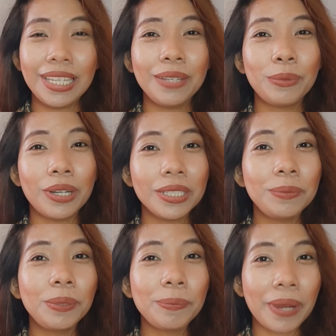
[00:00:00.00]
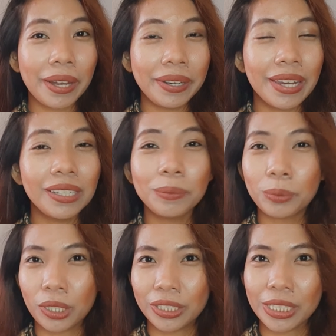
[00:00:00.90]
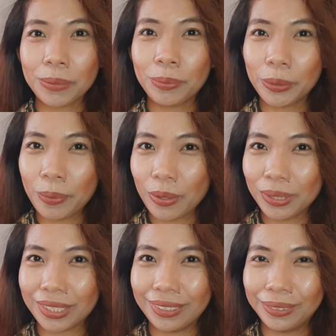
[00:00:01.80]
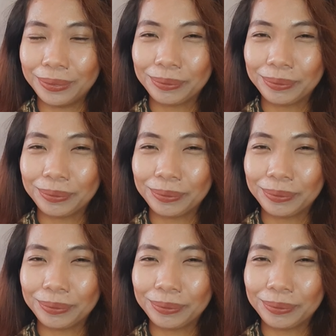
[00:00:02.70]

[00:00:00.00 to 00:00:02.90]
was preparing a project proposal.